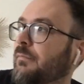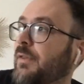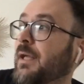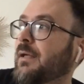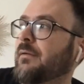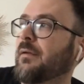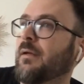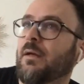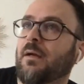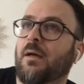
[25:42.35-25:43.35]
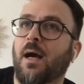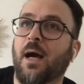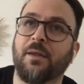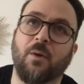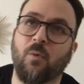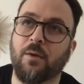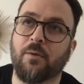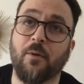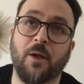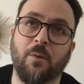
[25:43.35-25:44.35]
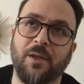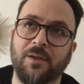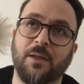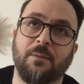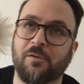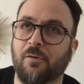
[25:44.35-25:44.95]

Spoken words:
things and the web development team.